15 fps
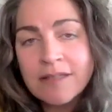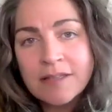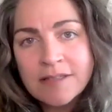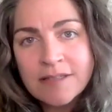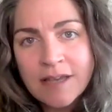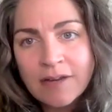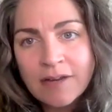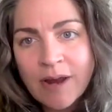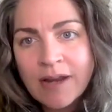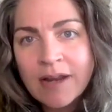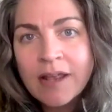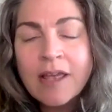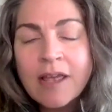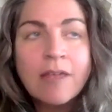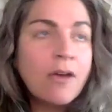let's say, right?
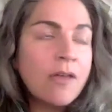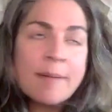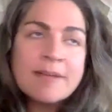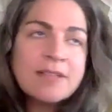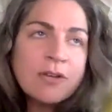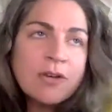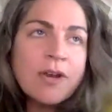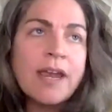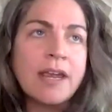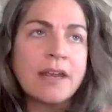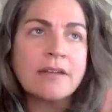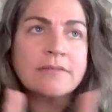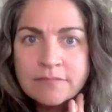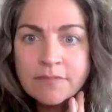Oh, that'd be so great.